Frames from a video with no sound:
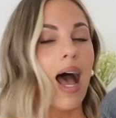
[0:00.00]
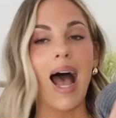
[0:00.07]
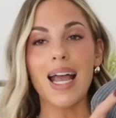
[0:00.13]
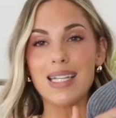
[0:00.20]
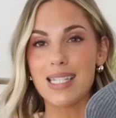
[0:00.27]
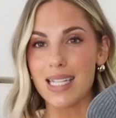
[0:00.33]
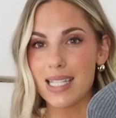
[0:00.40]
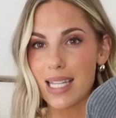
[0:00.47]
I
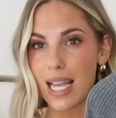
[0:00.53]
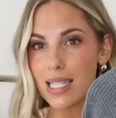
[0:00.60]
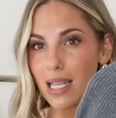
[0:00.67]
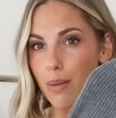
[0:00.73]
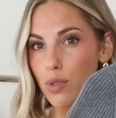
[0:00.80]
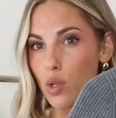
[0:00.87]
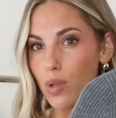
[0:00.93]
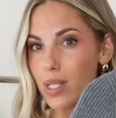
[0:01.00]
did size
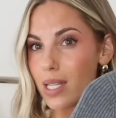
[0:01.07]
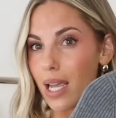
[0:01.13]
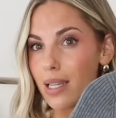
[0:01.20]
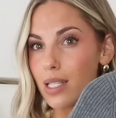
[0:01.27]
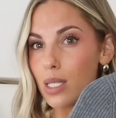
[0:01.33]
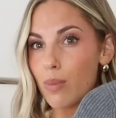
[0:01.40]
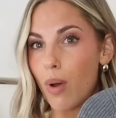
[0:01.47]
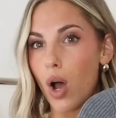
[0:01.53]
up to a
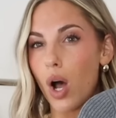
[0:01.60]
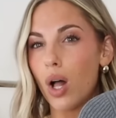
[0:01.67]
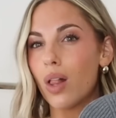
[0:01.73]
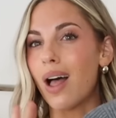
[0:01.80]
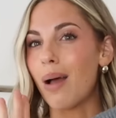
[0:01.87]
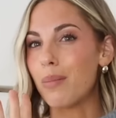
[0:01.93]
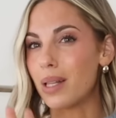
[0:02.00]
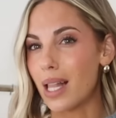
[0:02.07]
size small.
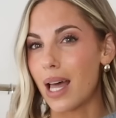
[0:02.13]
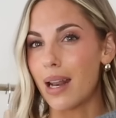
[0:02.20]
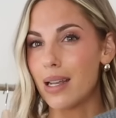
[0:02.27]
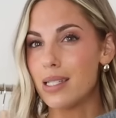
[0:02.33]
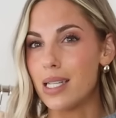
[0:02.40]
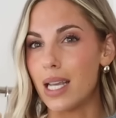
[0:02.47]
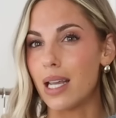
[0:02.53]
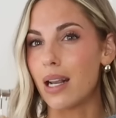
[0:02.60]
I'm glad I
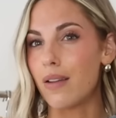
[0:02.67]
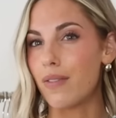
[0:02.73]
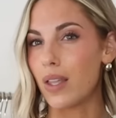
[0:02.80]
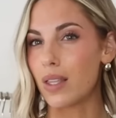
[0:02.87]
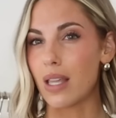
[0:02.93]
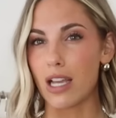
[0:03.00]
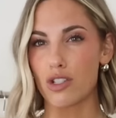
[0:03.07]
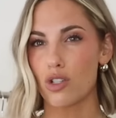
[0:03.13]
did. I feel
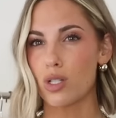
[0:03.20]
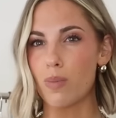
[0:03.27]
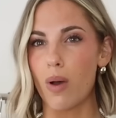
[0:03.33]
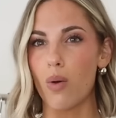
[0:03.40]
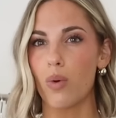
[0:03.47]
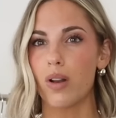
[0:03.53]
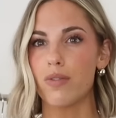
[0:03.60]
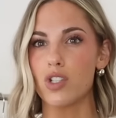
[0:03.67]
like the extra
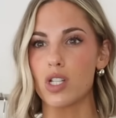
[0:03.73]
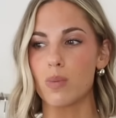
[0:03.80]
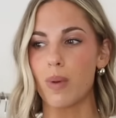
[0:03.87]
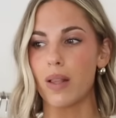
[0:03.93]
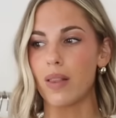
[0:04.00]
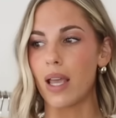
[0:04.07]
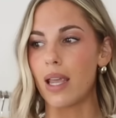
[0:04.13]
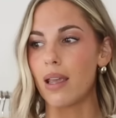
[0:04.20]
small would have just
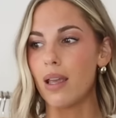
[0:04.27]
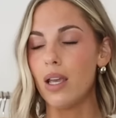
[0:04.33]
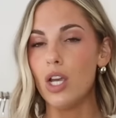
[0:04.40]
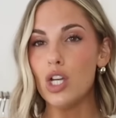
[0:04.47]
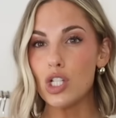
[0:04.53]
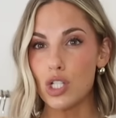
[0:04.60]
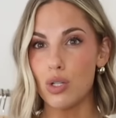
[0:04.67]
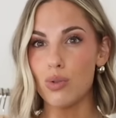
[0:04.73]
been like
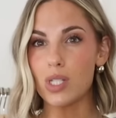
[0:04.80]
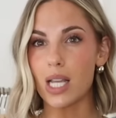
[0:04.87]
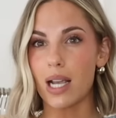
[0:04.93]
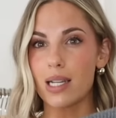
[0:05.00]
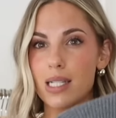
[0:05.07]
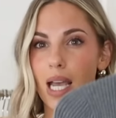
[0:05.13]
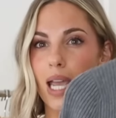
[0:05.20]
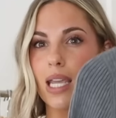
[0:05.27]
too
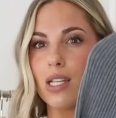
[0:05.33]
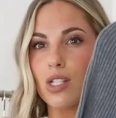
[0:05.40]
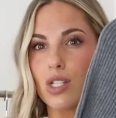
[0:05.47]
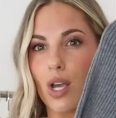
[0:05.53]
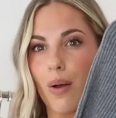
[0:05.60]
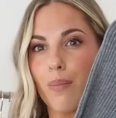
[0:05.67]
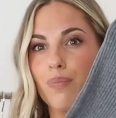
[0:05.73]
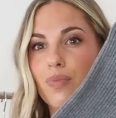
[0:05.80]
suck tight.
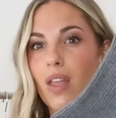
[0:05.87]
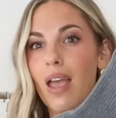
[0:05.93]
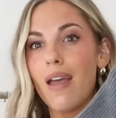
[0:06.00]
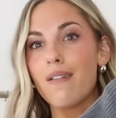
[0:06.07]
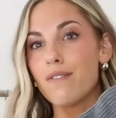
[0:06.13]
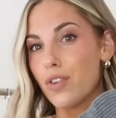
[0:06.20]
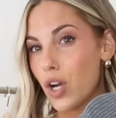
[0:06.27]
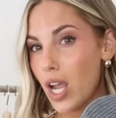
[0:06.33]
So
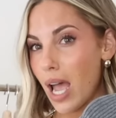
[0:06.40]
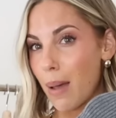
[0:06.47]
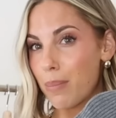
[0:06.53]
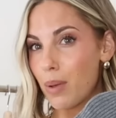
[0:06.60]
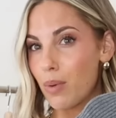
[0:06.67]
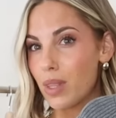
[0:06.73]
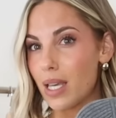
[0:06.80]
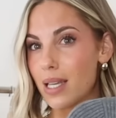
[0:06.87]
very
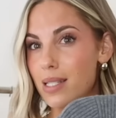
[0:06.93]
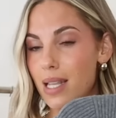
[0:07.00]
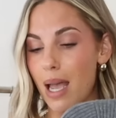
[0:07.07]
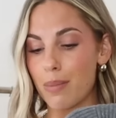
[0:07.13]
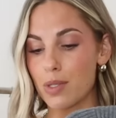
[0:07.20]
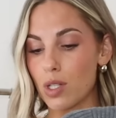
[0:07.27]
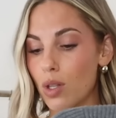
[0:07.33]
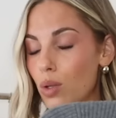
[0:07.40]
happy with this.
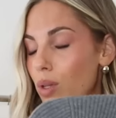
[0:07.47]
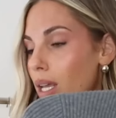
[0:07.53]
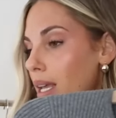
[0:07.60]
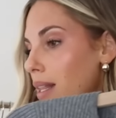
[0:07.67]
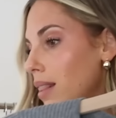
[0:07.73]
Absolutely